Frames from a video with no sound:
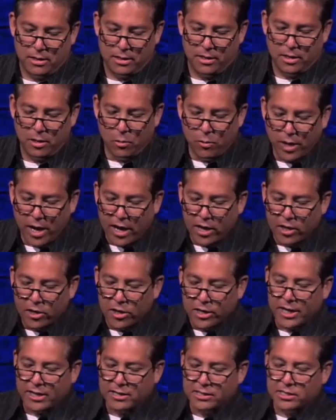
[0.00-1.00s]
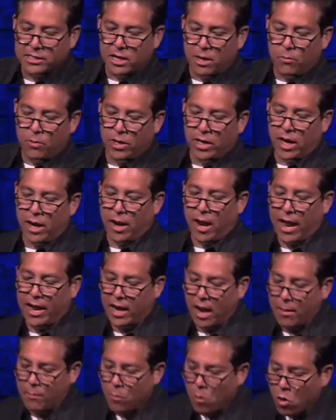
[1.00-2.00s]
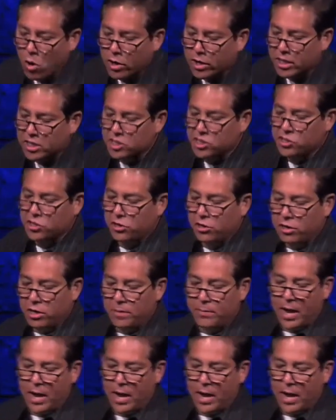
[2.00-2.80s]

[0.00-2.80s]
You know, when I look at someone and, and I'm more concerned